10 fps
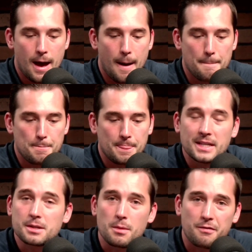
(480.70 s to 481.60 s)
um,
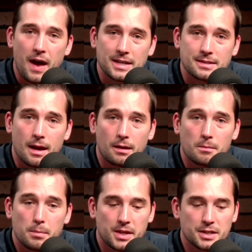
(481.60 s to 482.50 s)
it's going to be fascinating
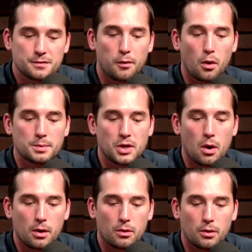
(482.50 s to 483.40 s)
but this forbes
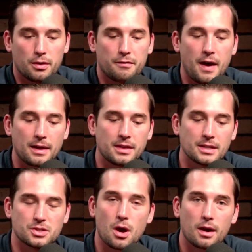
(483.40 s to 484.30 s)
article the fact that
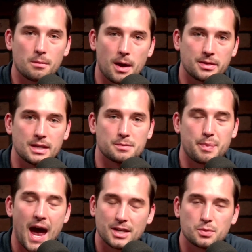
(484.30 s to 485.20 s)
it's talking about these
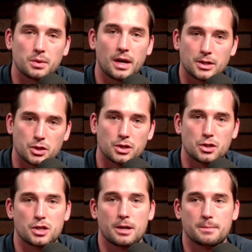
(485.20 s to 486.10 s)
past
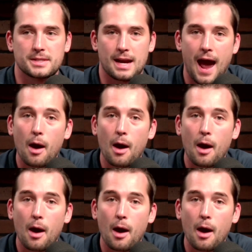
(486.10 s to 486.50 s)
relationships and